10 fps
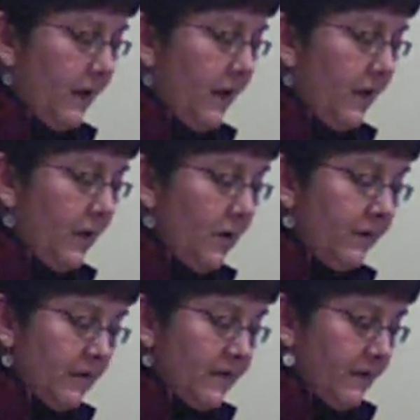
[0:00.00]
The
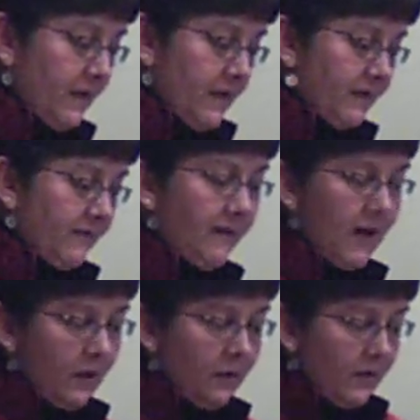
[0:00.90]
Universalists
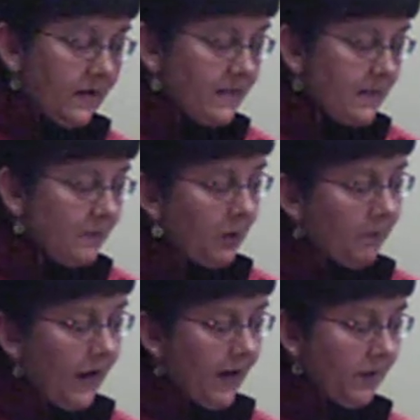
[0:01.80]
followed a similar
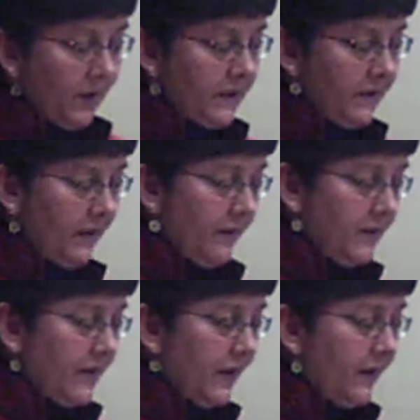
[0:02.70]
pathway to the
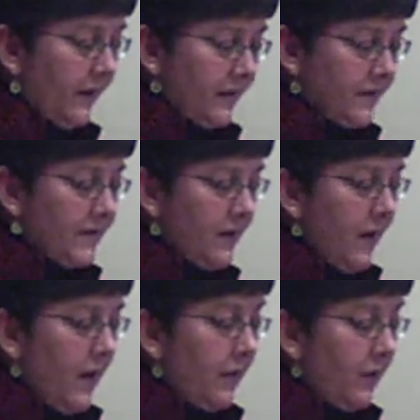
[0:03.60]
Unitarians,
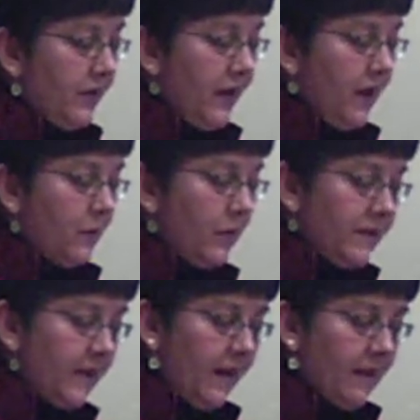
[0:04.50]
though they
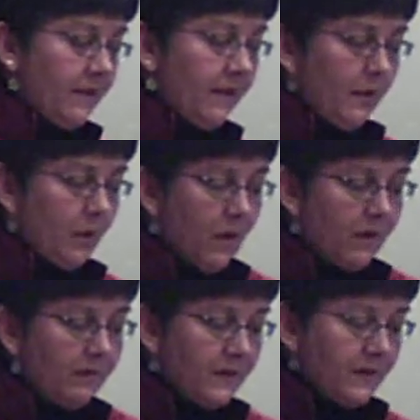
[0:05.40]
retained their
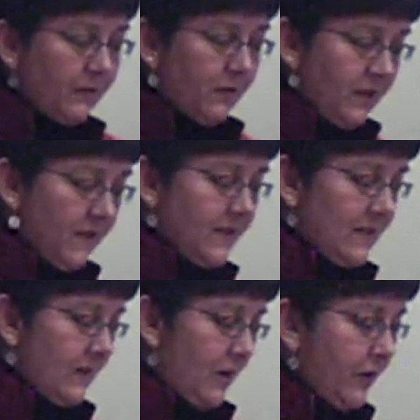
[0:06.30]
reverence for
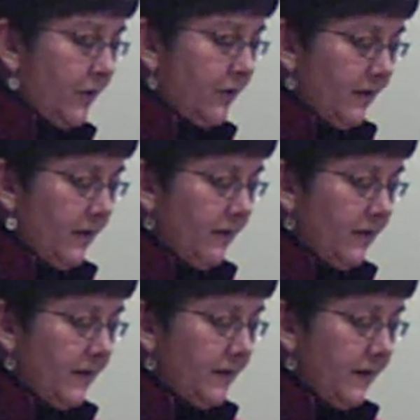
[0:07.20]
Jesus longer than the
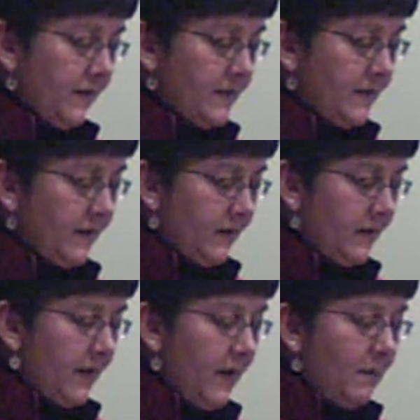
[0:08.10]
Unitarians did.
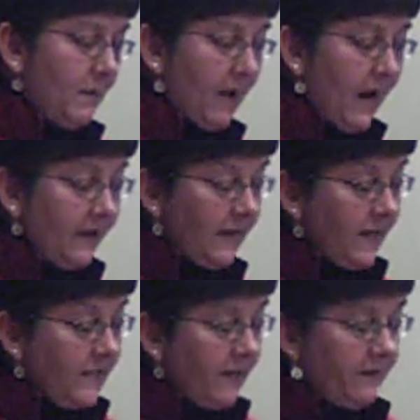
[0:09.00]
But by the
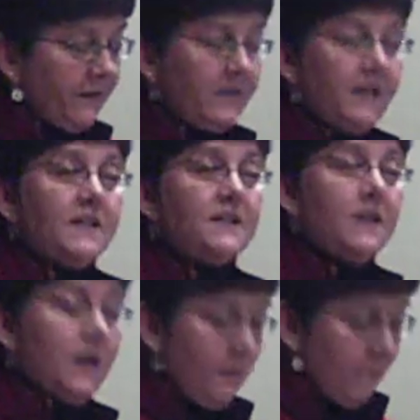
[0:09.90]
1950s,
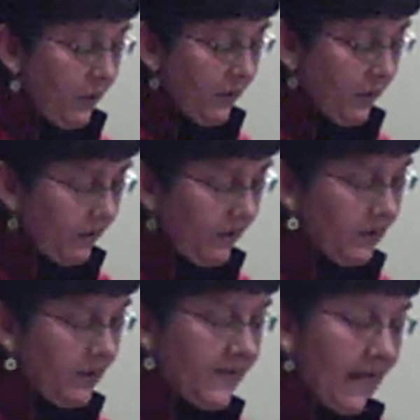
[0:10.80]
both
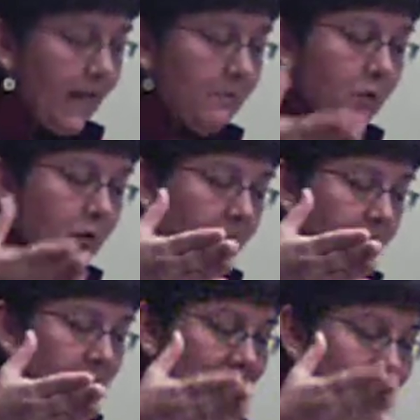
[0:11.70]
religions had moved
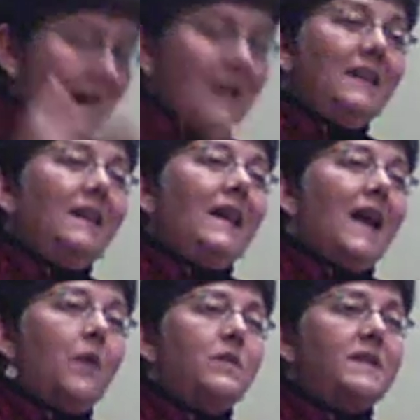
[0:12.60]
solidly
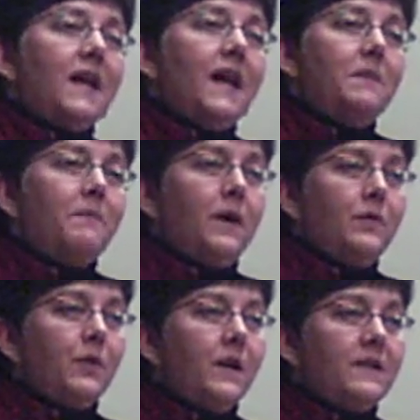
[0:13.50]
outside the
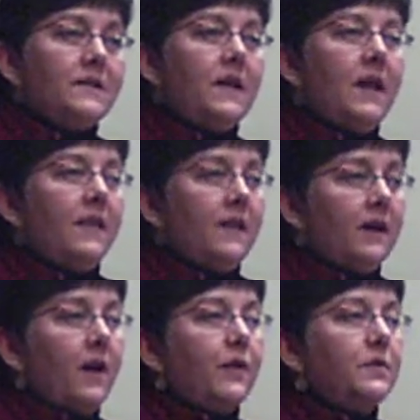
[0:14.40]
boundaries that
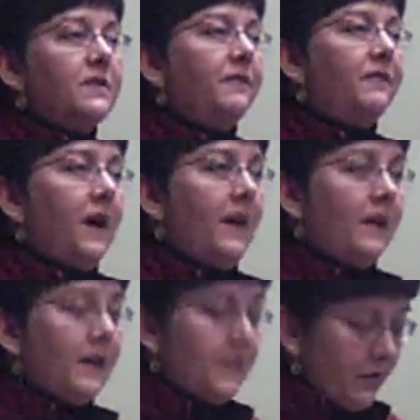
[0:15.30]
others defined
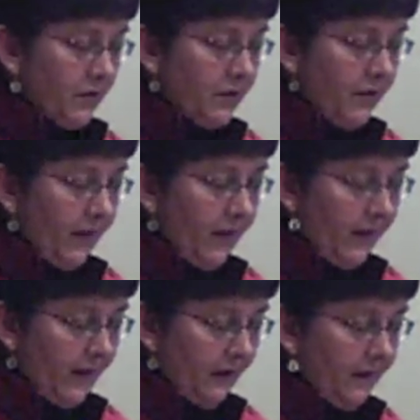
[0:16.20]
as
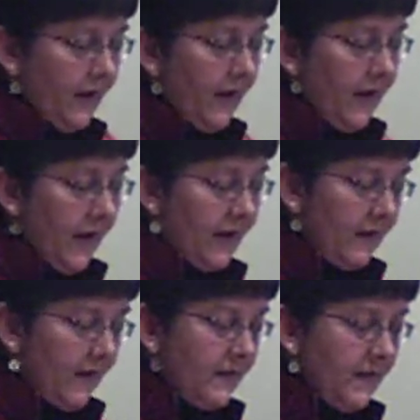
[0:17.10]
Christianity. And in
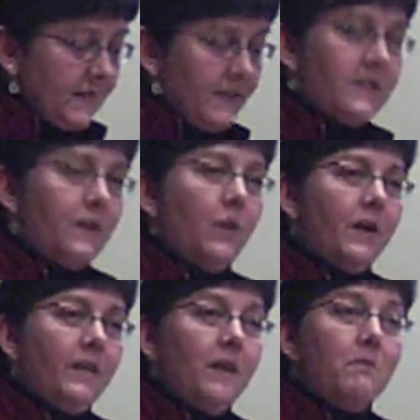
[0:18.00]
1961,
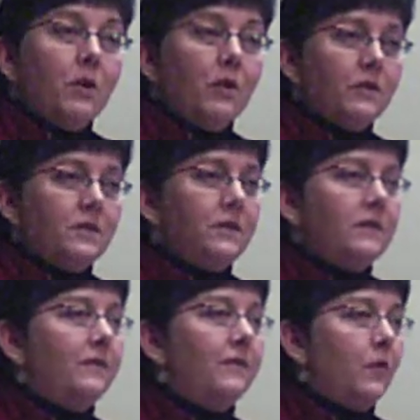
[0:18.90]
they merged to
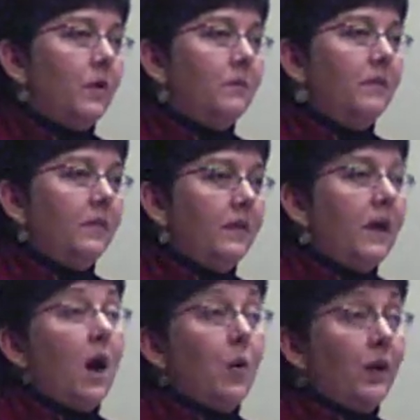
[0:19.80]
form
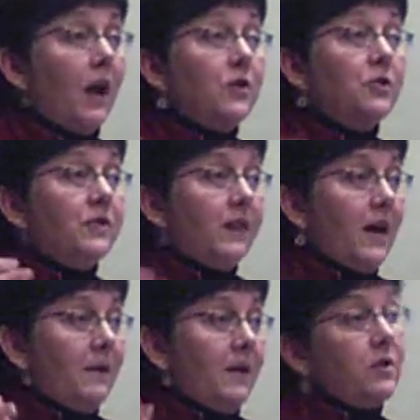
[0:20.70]
our larger
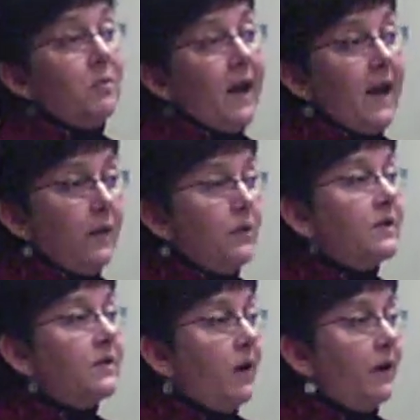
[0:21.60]
denominational body, which is
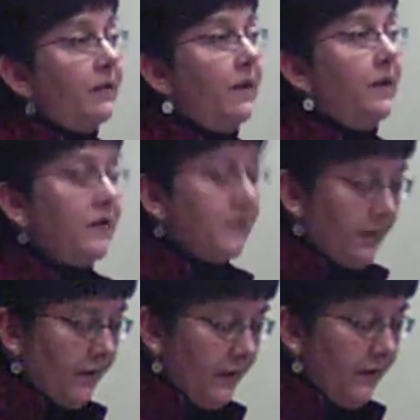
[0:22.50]
called the
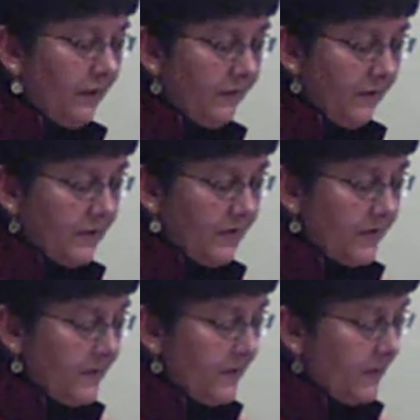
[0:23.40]
Unitarian Universalist
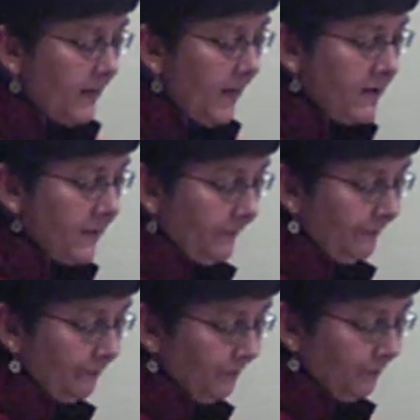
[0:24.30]
Association.
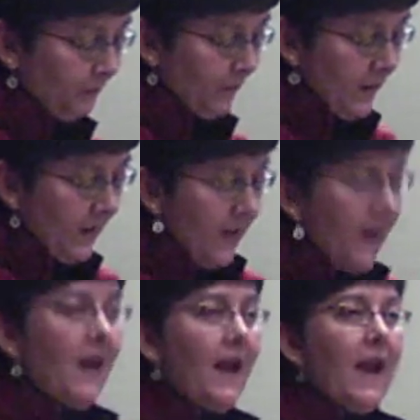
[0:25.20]

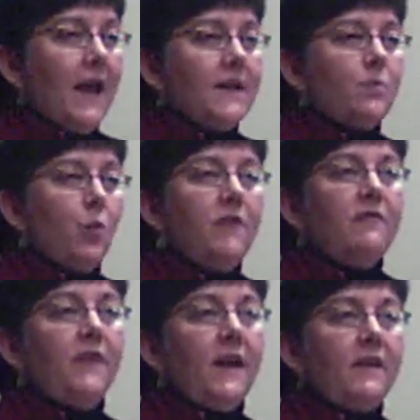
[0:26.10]
As one
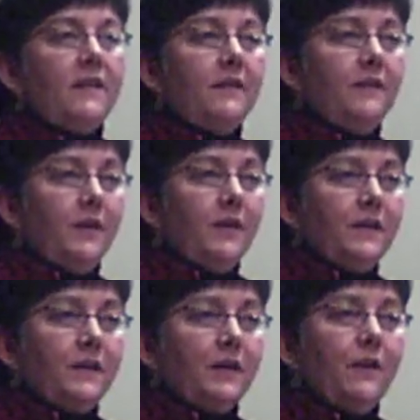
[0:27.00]
faith,
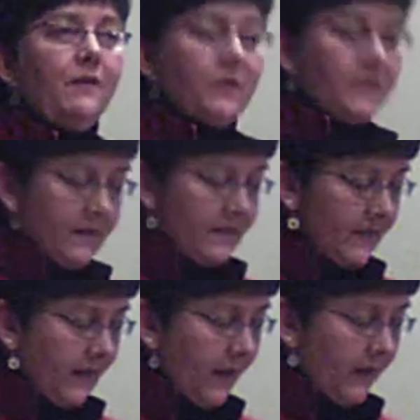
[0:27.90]
Unitarian Universalists
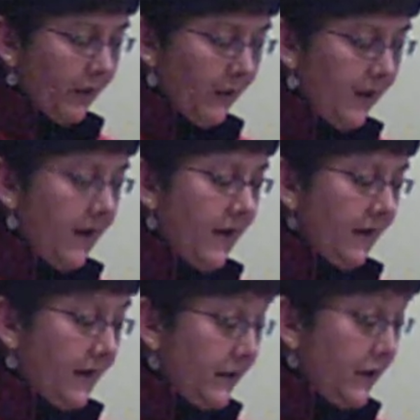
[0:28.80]
together
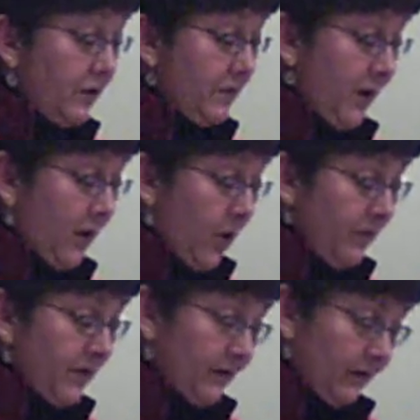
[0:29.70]
continued to be
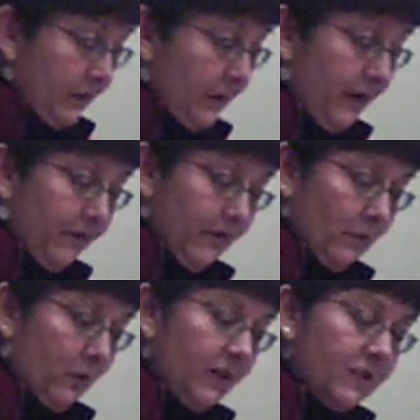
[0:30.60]
open to learning from
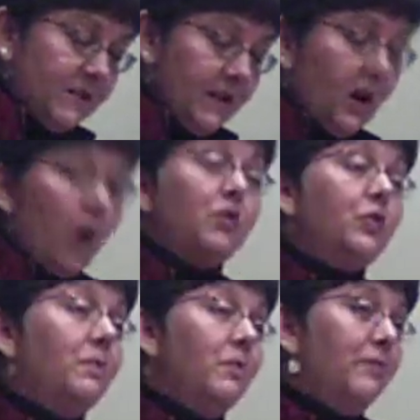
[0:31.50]
religious and
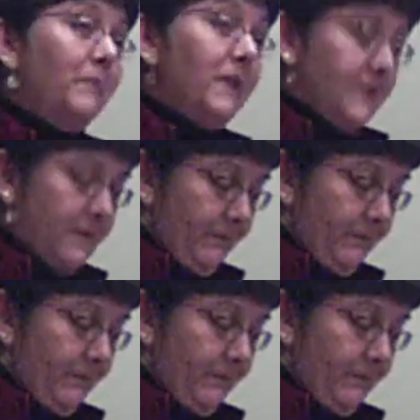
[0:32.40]
cultural movements,